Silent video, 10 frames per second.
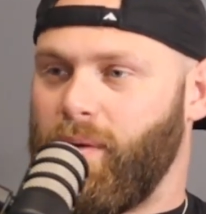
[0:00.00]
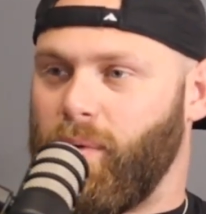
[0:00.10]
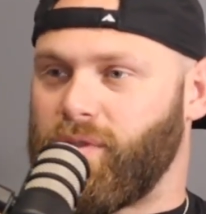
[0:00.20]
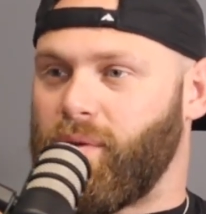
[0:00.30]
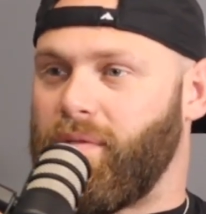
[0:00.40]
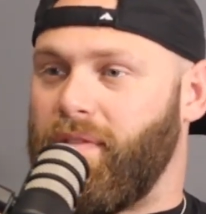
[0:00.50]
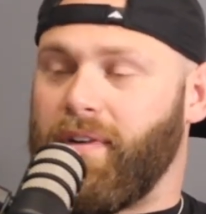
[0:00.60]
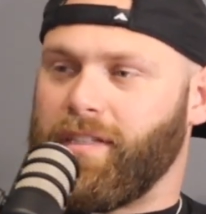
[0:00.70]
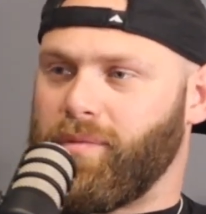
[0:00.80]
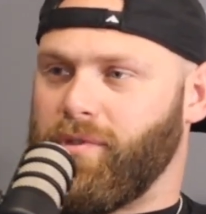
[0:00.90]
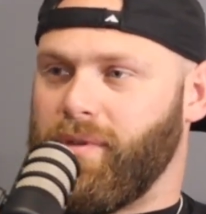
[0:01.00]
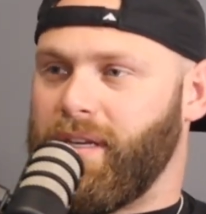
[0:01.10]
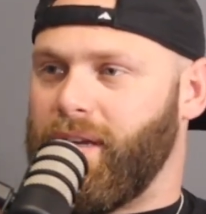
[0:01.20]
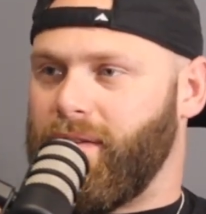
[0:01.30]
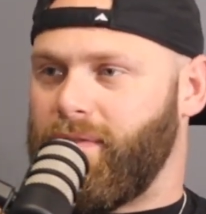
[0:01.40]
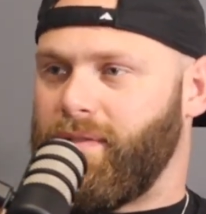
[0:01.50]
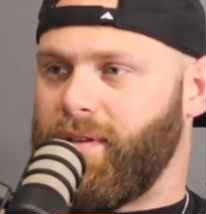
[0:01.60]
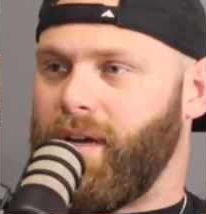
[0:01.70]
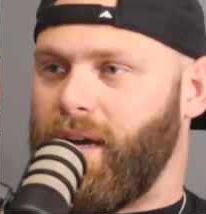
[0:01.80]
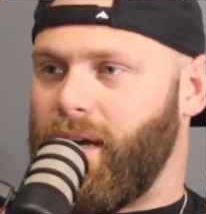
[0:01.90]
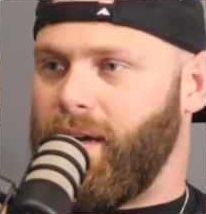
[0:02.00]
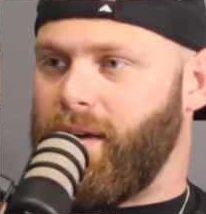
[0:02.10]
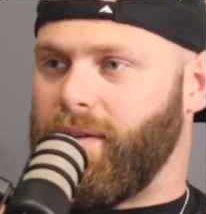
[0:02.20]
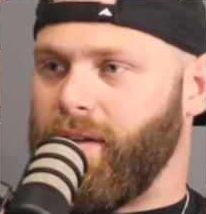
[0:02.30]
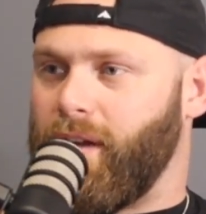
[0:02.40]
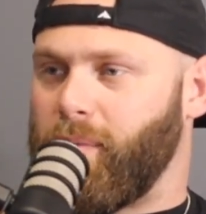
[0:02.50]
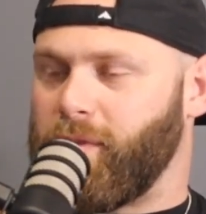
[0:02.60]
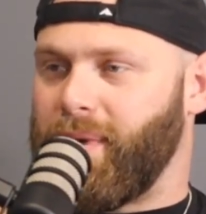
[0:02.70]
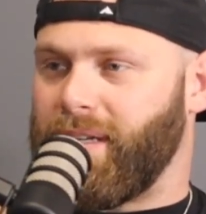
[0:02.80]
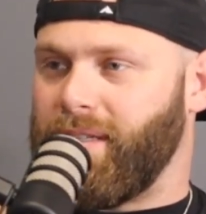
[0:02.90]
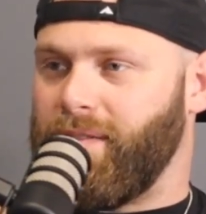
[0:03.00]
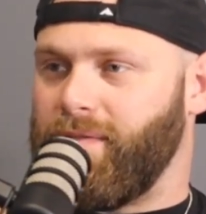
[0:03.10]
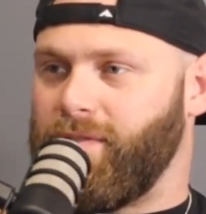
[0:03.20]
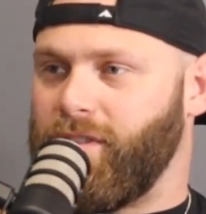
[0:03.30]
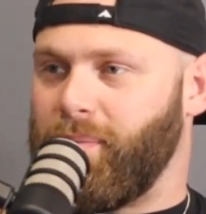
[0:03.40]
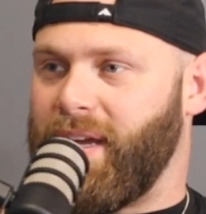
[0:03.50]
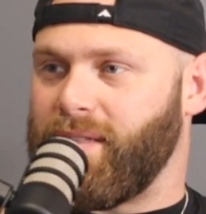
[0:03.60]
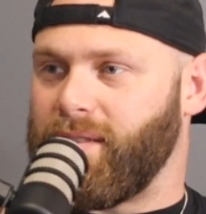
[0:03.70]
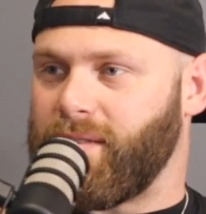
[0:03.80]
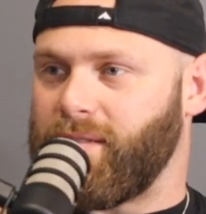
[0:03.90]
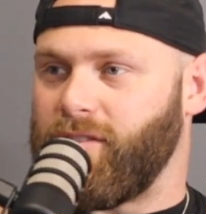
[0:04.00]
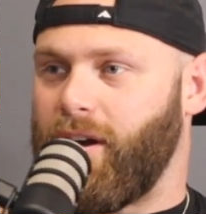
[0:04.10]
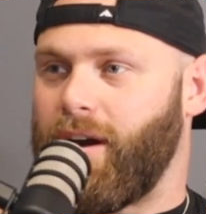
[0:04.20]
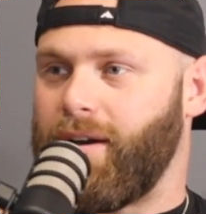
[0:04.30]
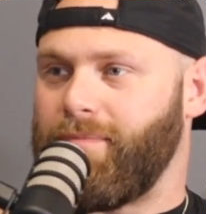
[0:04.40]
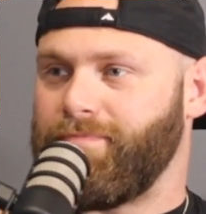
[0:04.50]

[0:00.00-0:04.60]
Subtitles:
What sort of advice would you give a young prospective gymnastics star?